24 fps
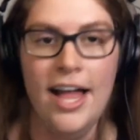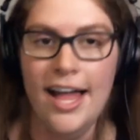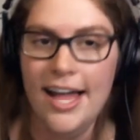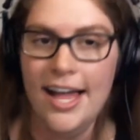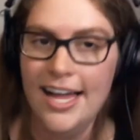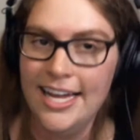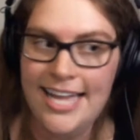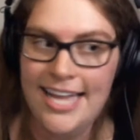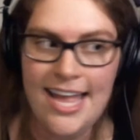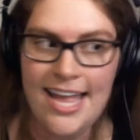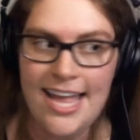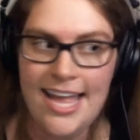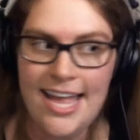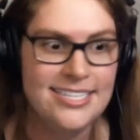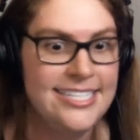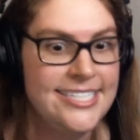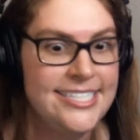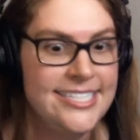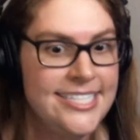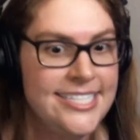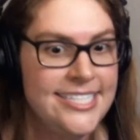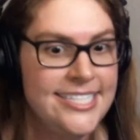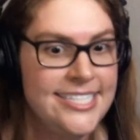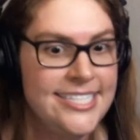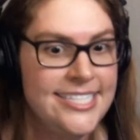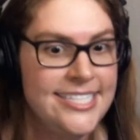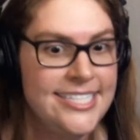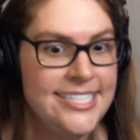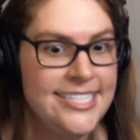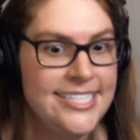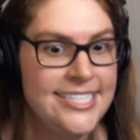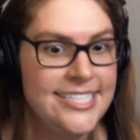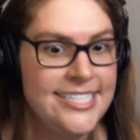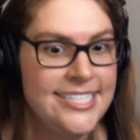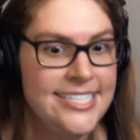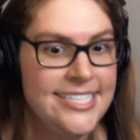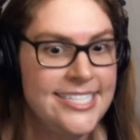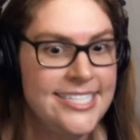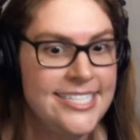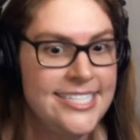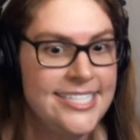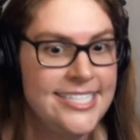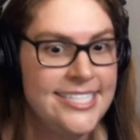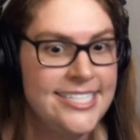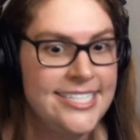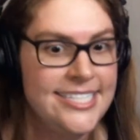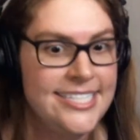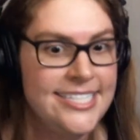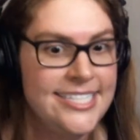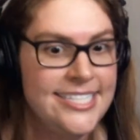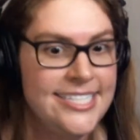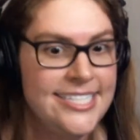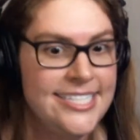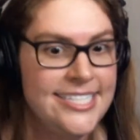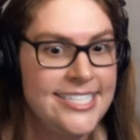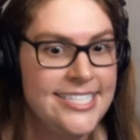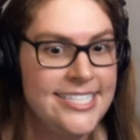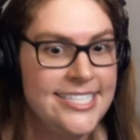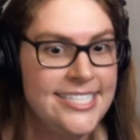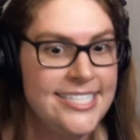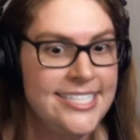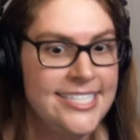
Again, 16 episodes,